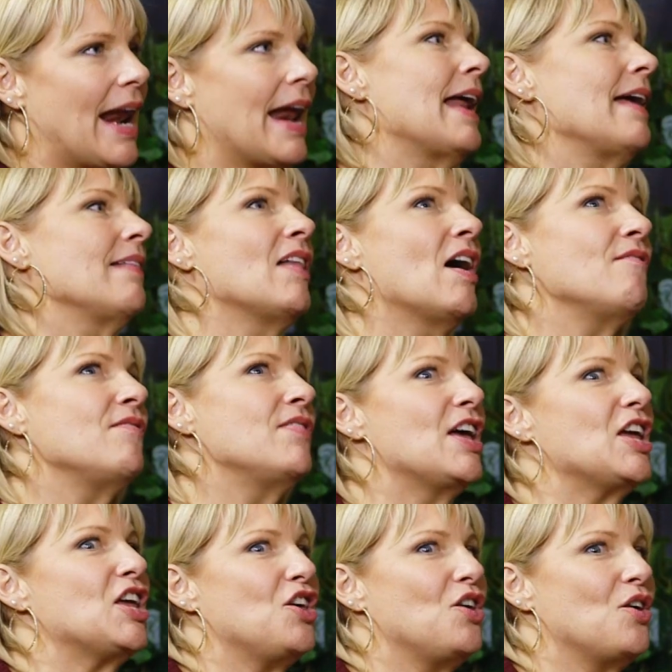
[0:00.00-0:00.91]
And I love
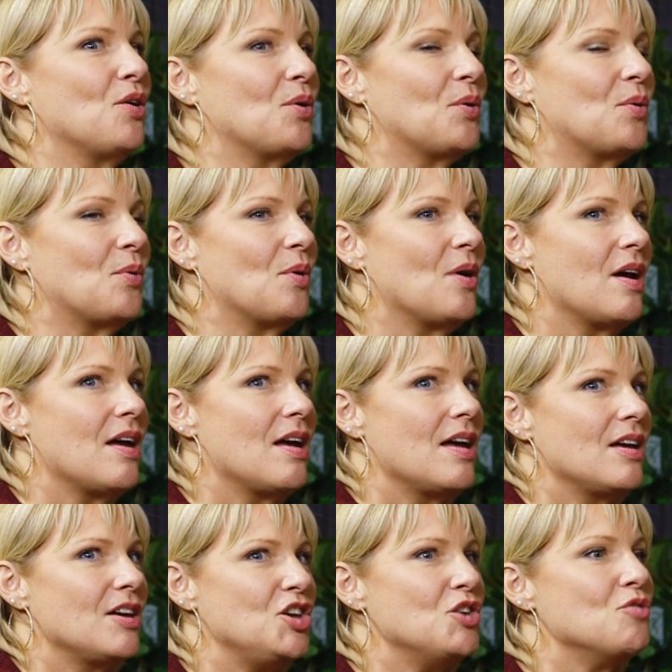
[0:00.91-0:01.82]
that you
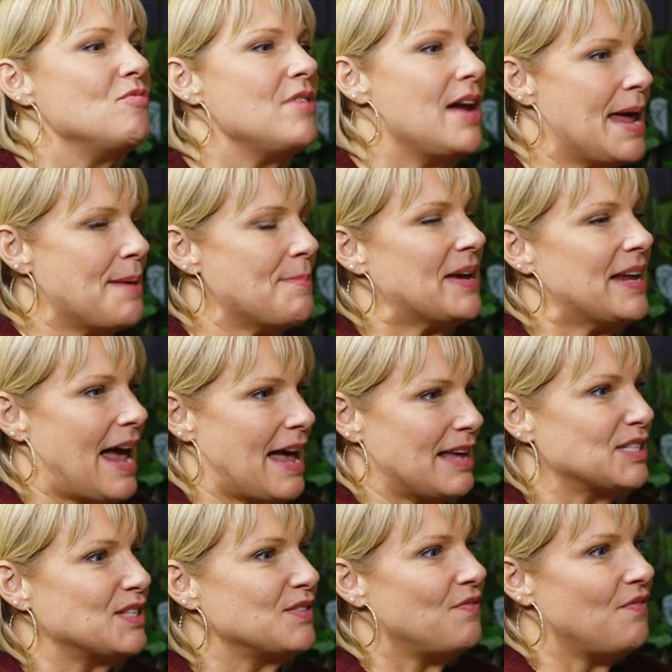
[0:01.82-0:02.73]
name it
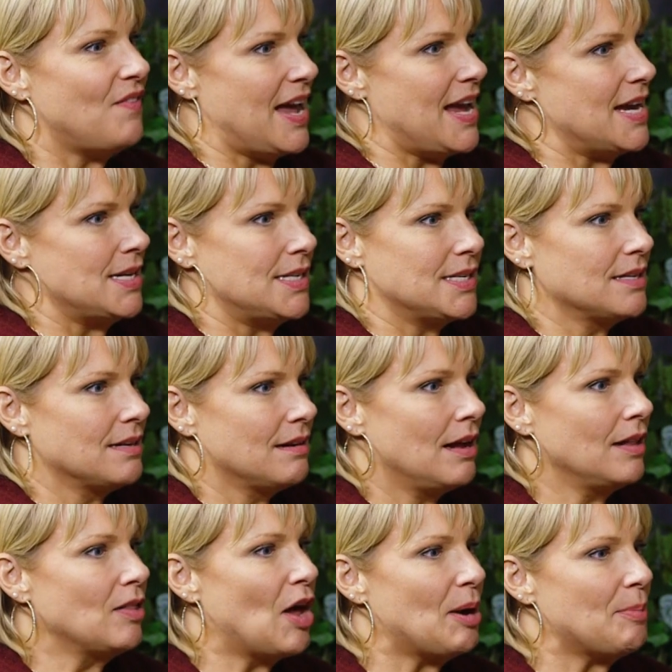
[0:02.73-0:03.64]
as fate.
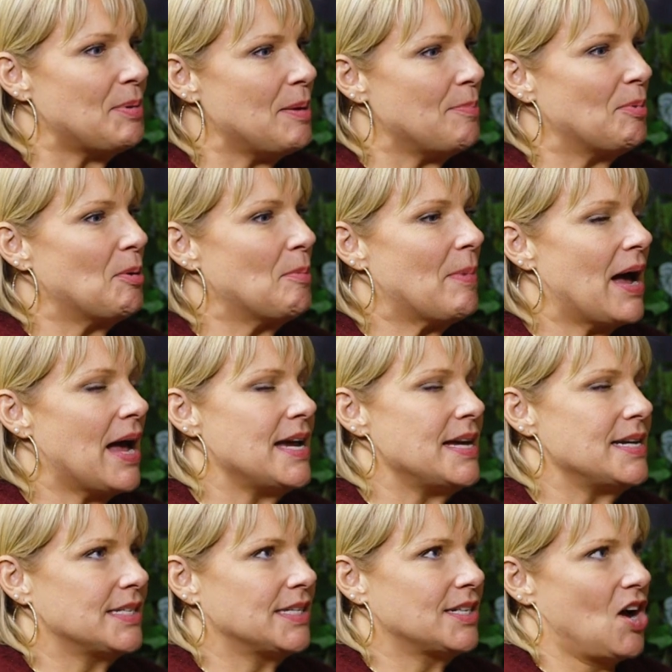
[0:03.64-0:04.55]
A lot of people
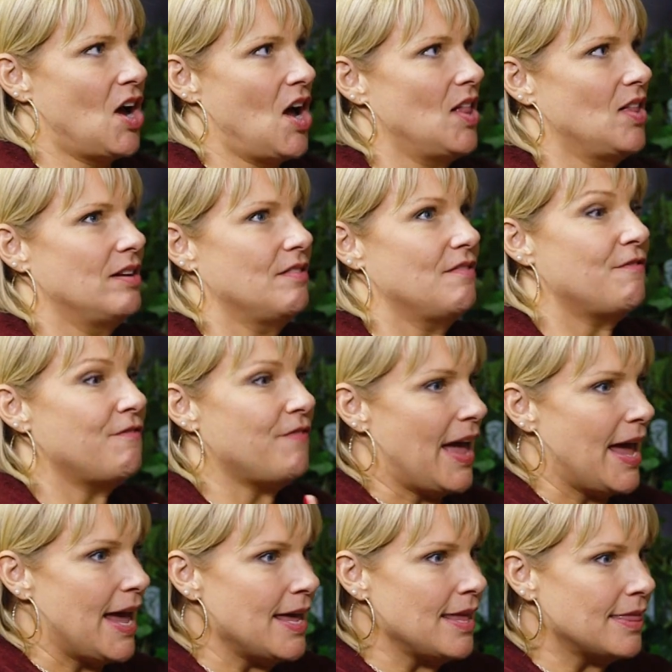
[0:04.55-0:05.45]
might call it
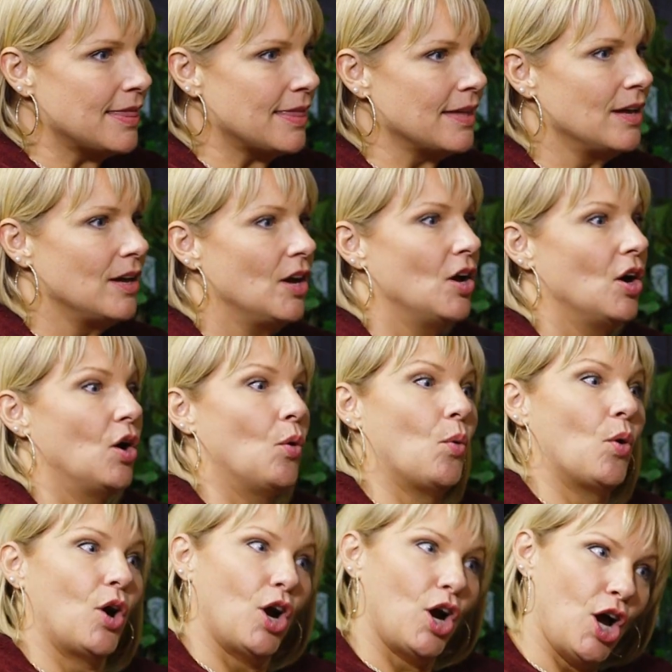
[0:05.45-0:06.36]
faith
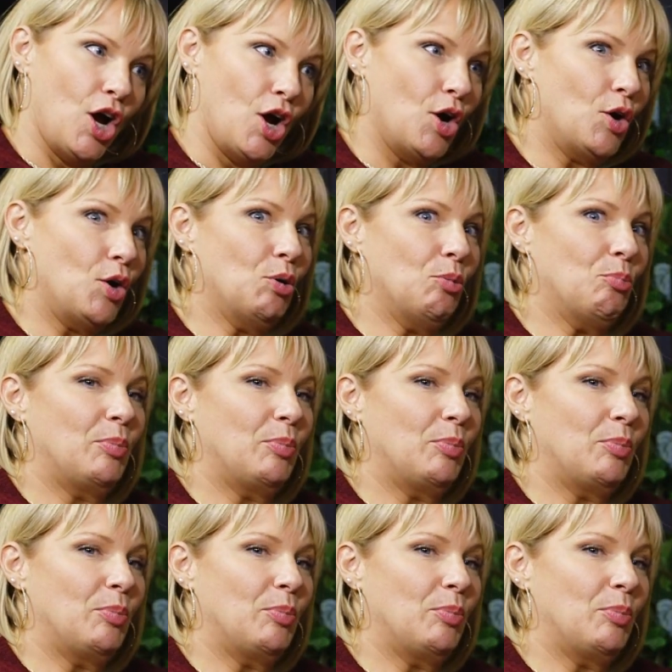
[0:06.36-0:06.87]
or hope.